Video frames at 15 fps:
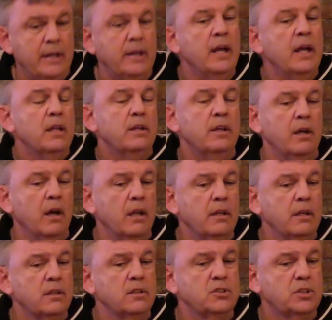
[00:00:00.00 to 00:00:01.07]
in. The
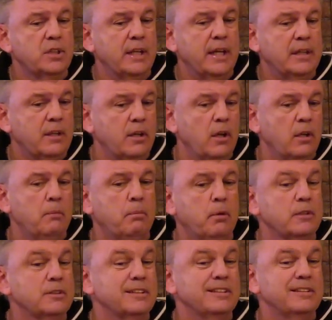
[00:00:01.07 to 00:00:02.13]
other is to get the other
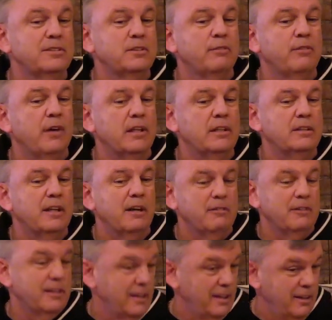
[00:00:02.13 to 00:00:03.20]
person to
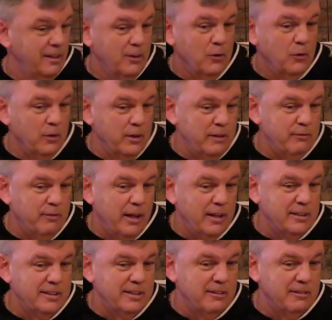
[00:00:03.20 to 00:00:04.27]
voluntarily or
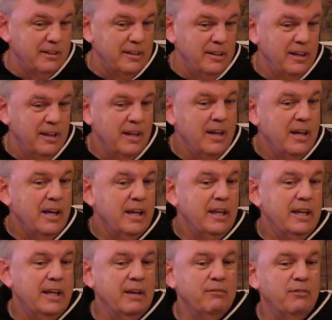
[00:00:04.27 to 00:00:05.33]
involuntarily
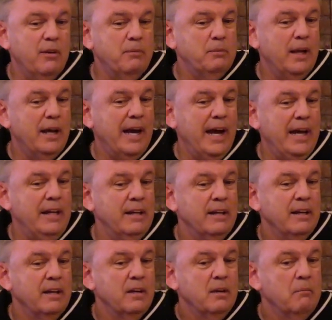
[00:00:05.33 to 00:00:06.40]
give up their height
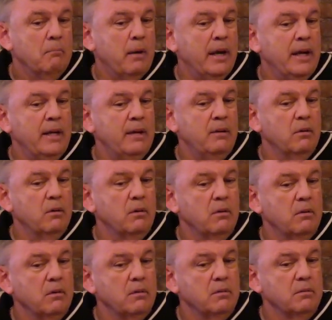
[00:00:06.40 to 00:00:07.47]
by
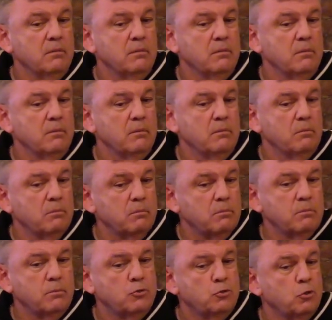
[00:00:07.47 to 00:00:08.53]

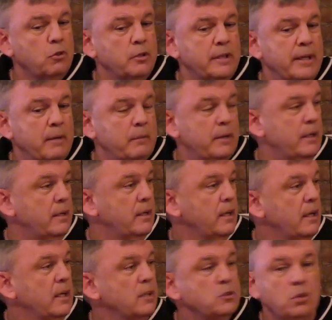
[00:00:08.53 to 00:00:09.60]
drawing them in.
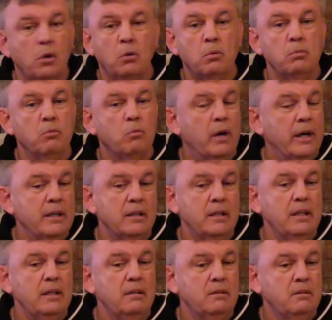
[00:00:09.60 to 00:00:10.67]
So
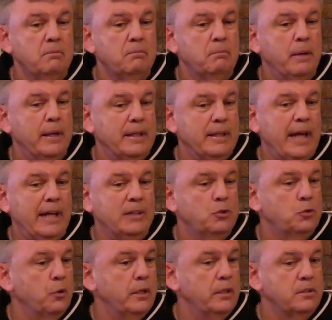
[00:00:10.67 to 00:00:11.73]
Weili picked that
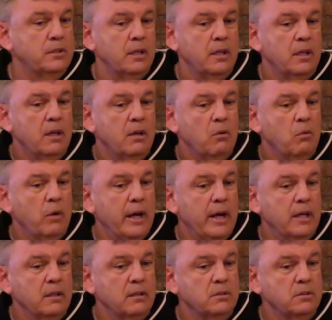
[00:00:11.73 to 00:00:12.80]
choice,
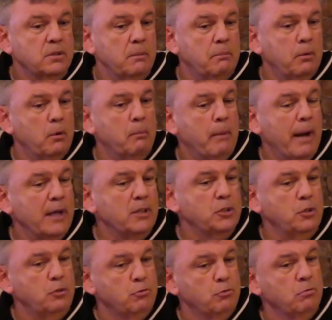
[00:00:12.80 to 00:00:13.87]
where she pulled back,
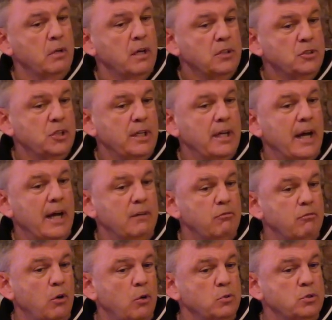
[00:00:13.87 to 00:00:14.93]
she drew, she got
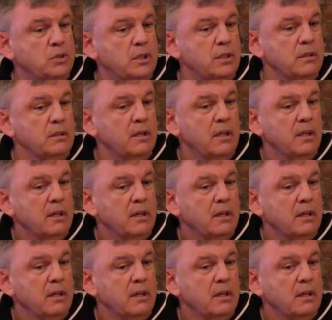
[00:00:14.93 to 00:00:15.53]
Rose to